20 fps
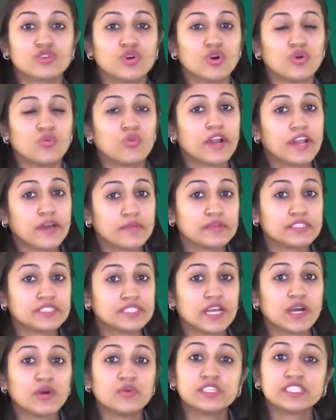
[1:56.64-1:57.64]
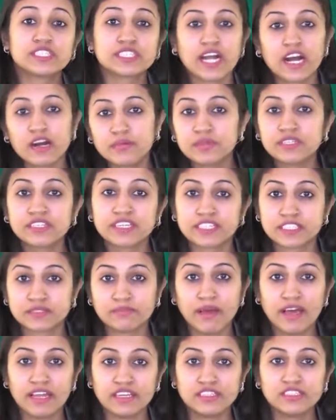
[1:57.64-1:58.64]
So what happens now is carbon gets
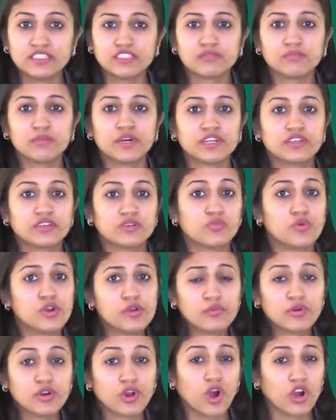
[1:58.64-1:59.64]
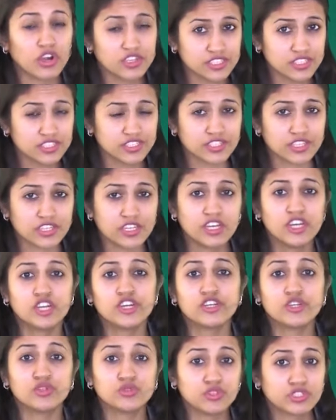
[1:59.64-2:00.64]
balanced, but what about oxygen?
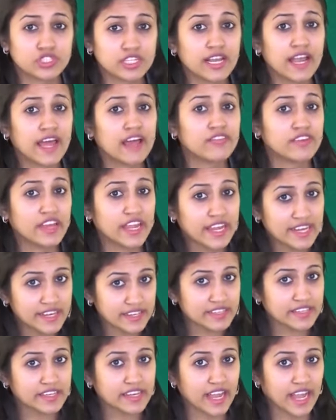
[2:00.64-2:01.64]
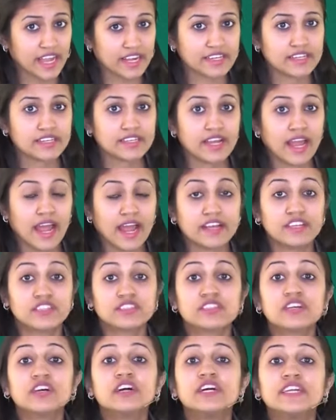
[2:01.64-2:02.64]
You still have 8 in the reactant and
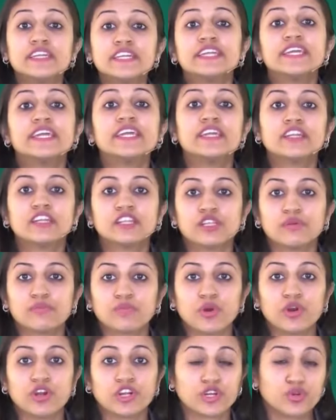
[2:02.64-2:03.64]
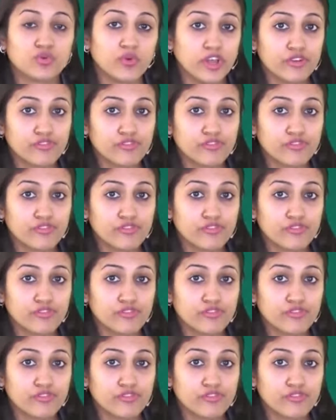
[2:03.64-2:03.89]
13 in the product,